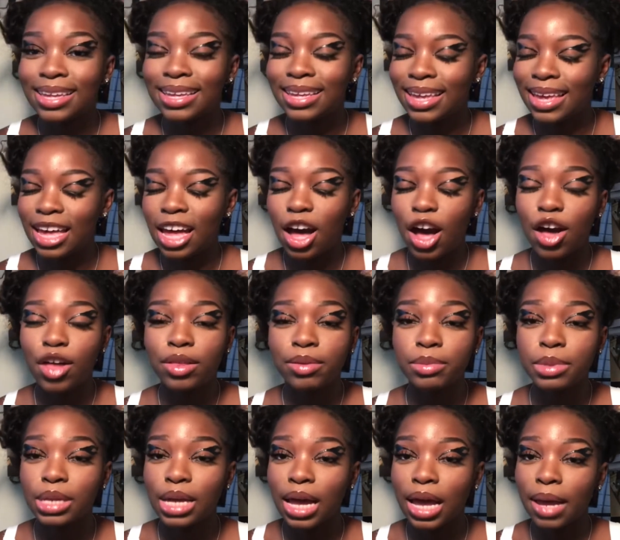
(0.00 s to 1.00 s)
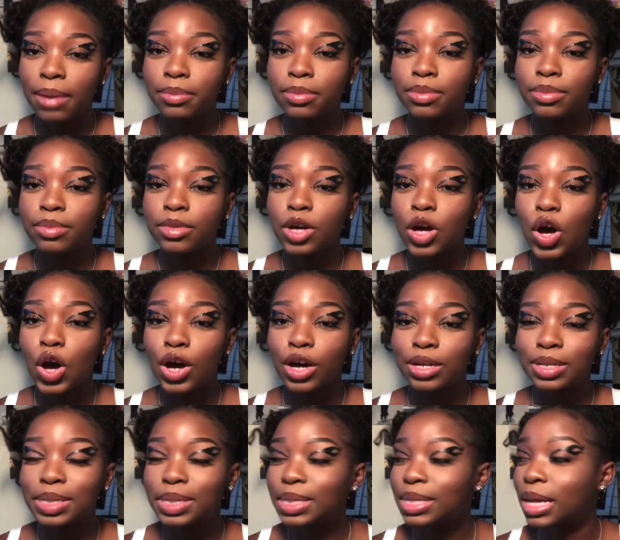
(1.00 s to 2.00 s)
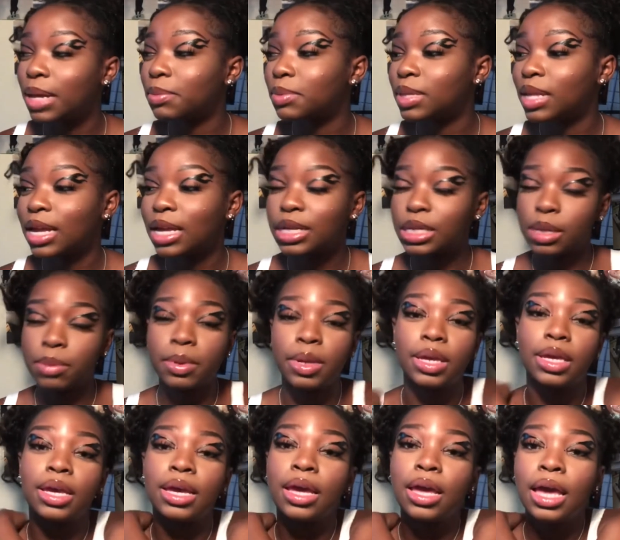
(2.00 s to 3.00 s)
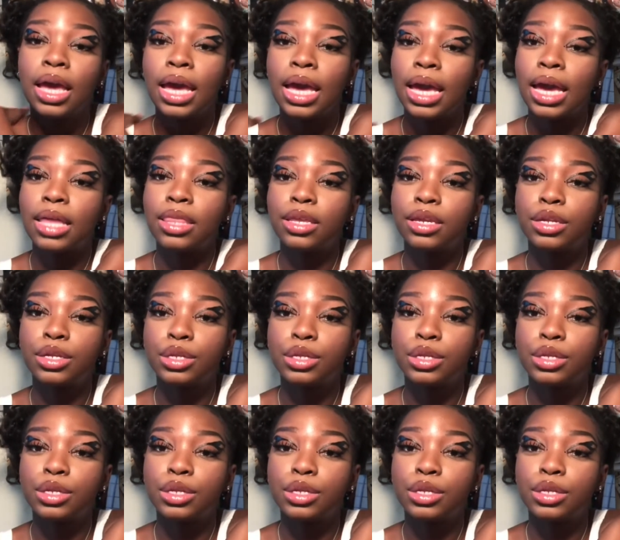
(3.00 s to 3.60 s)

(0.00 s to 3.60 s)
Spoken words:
yeah, all them time cards, stamp things will be in the